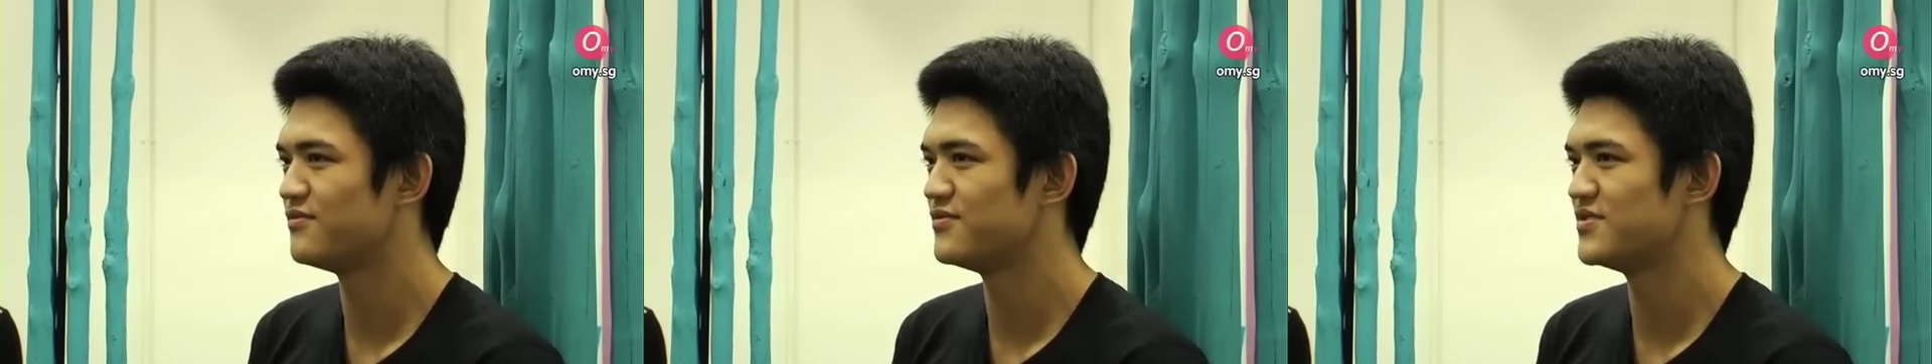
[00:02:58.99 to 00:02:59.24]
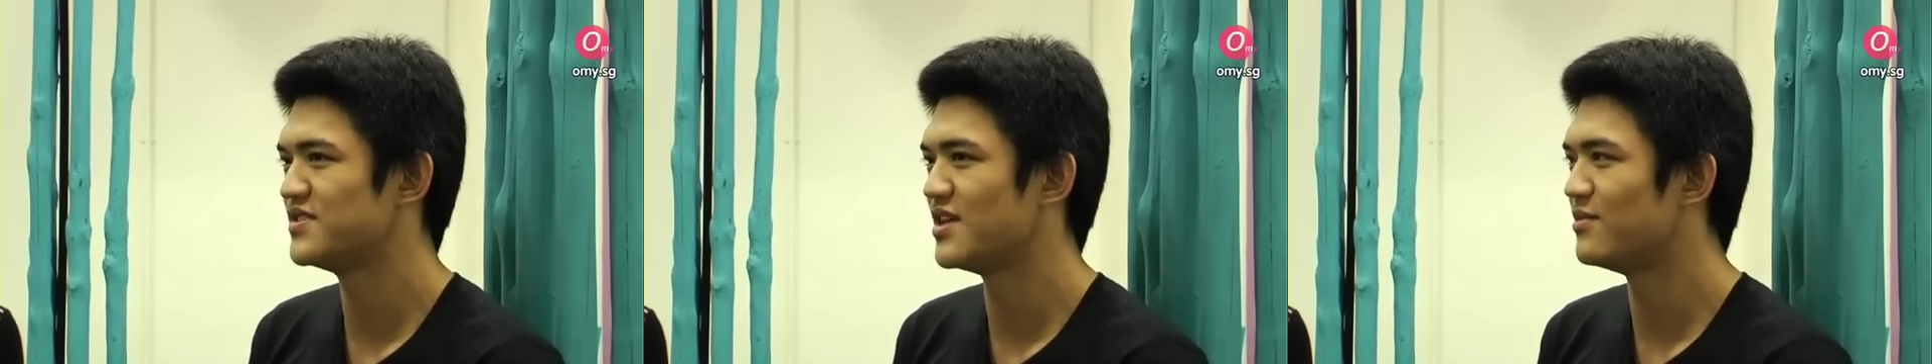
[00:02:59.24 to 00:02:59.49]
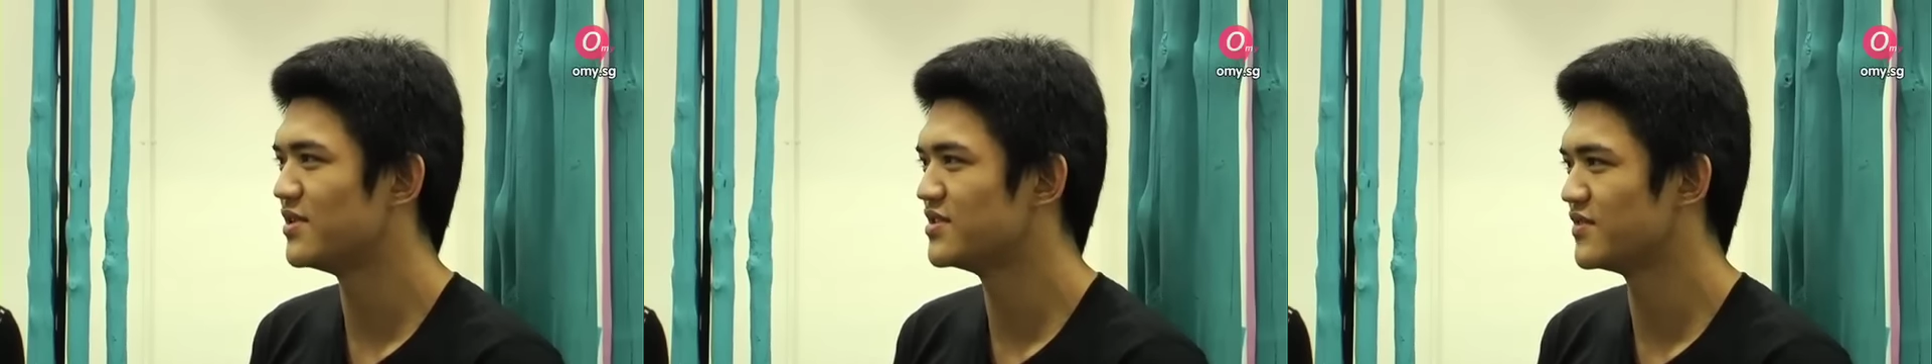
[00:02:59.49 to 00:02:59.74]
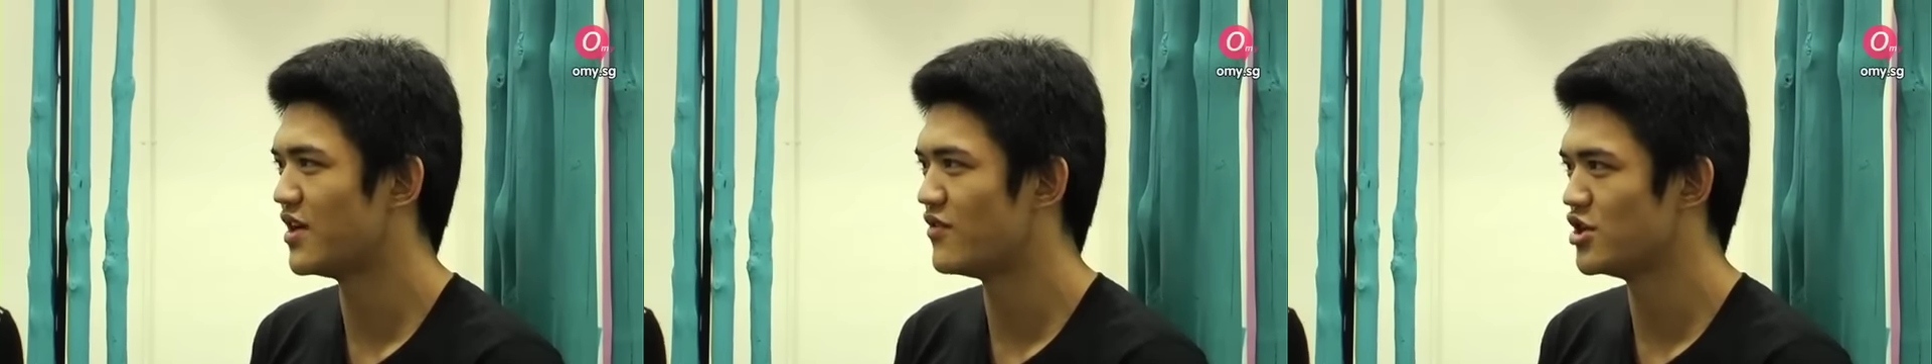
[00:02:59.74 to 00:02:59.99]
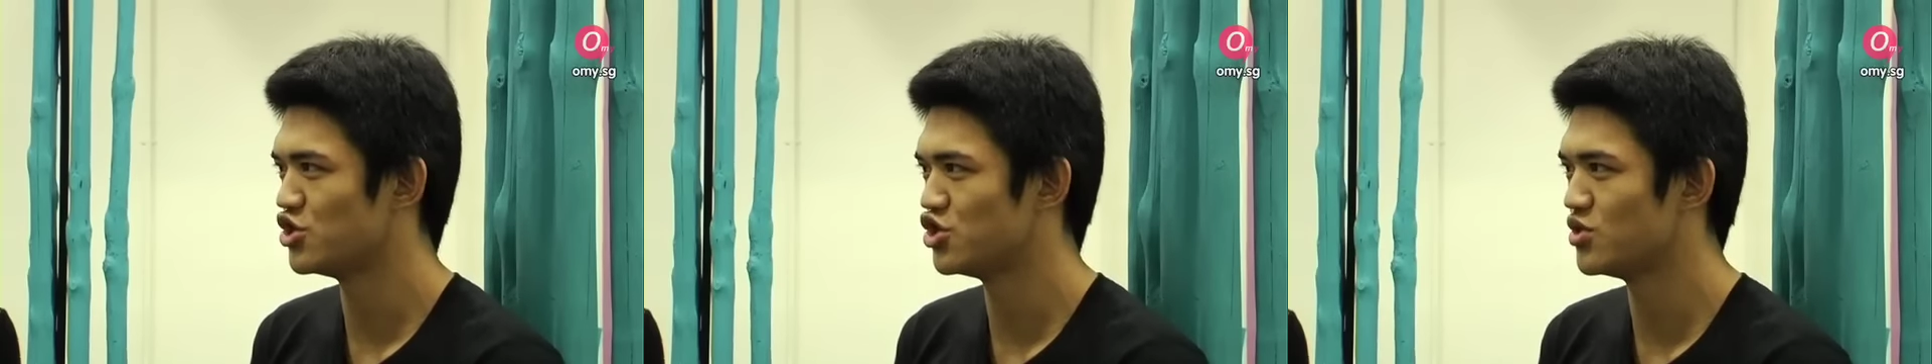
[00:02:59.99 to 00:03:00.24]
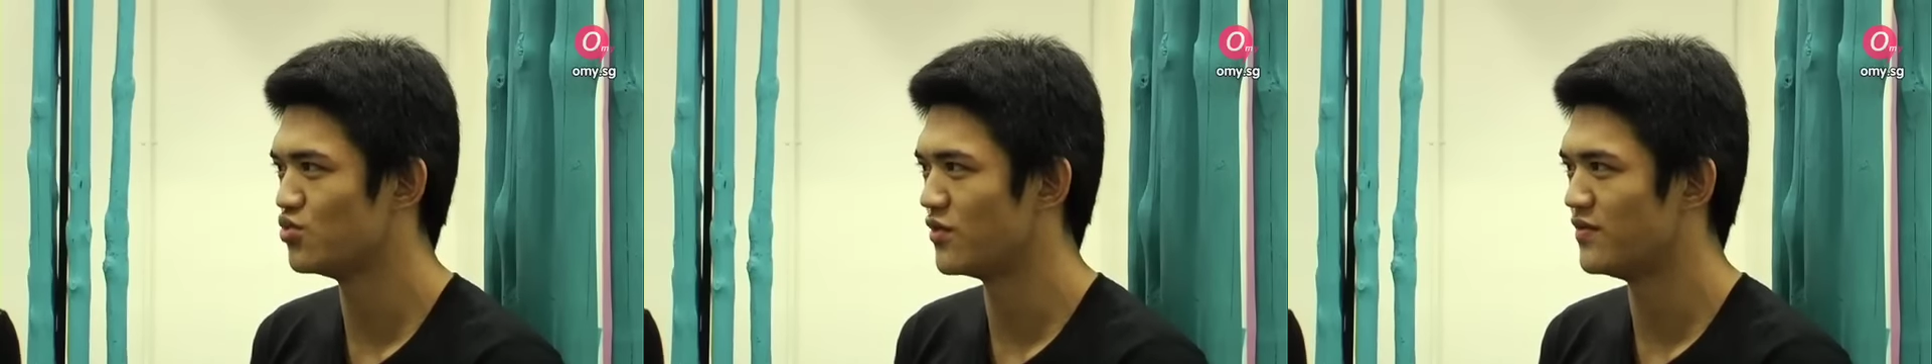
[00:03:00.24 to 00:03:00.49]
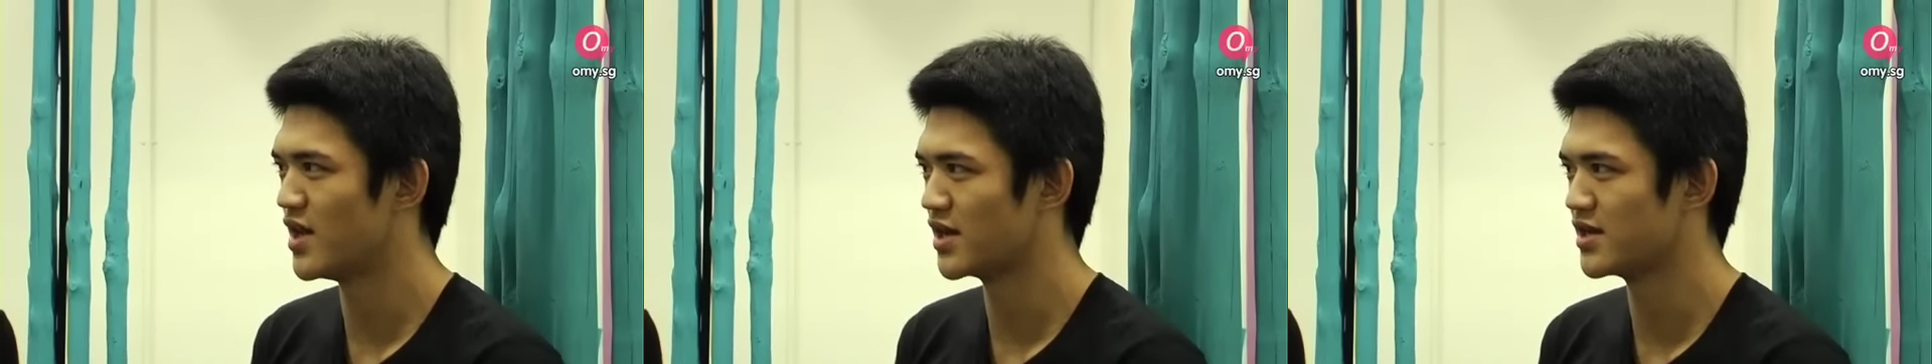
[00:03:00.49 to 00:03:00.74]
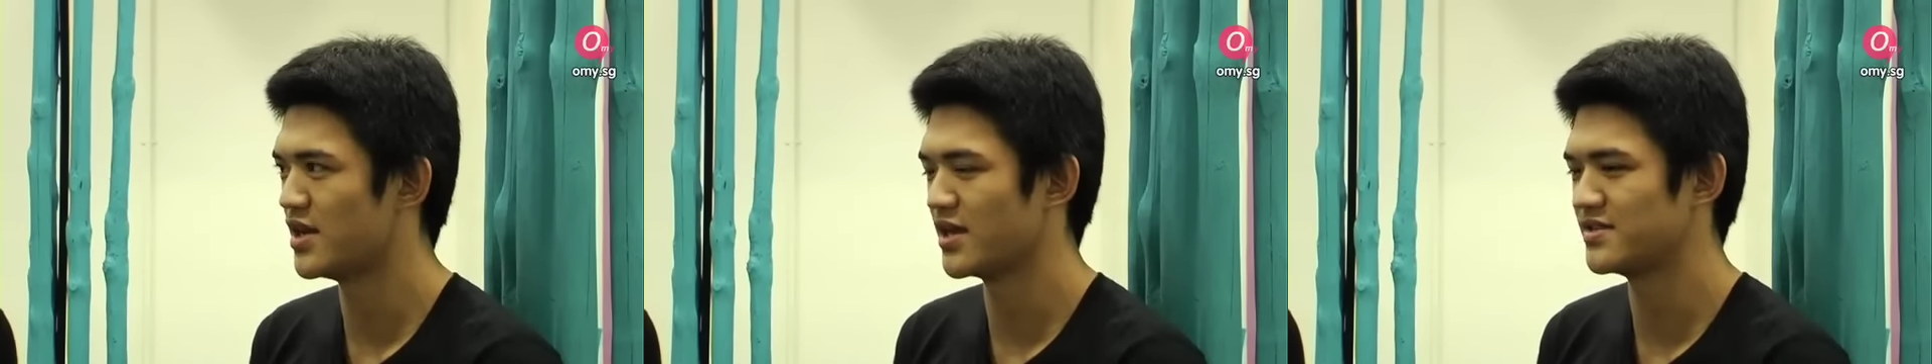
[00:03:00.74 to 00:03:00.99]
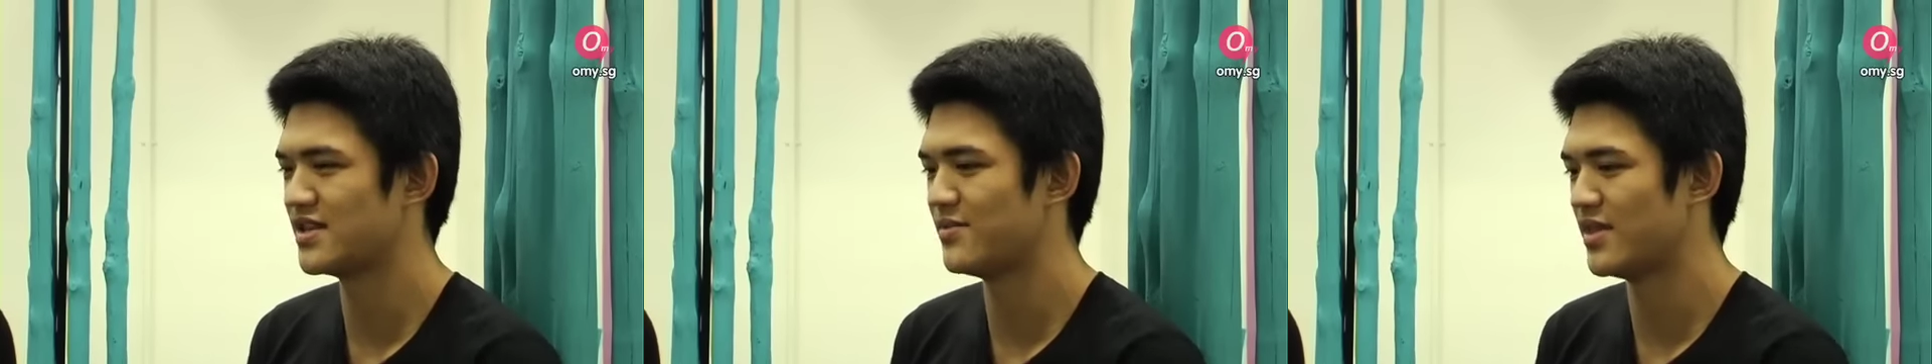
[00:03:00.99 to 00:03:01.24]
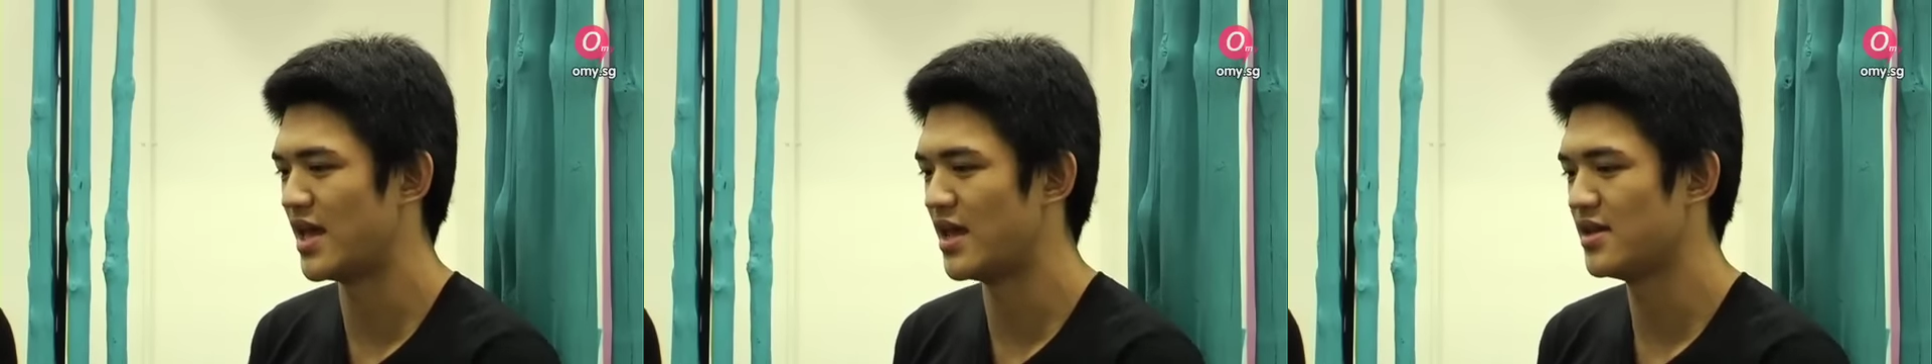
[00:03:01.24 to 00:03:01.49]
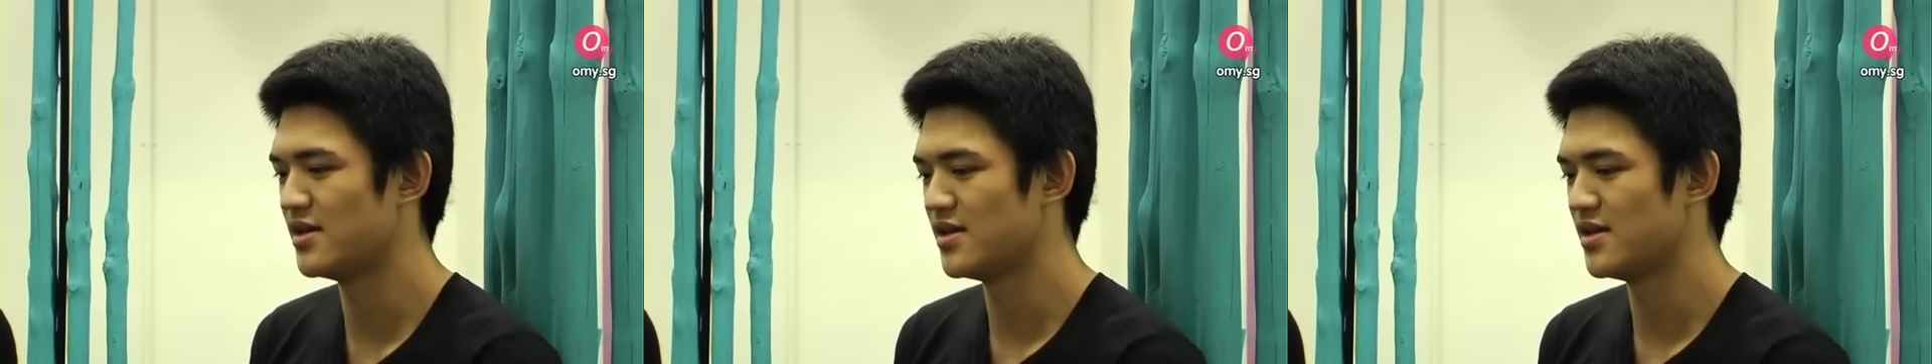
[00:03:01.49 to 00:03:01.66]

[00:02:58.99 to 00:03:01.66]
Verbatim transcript: semblance of that relationship with Nugget, except that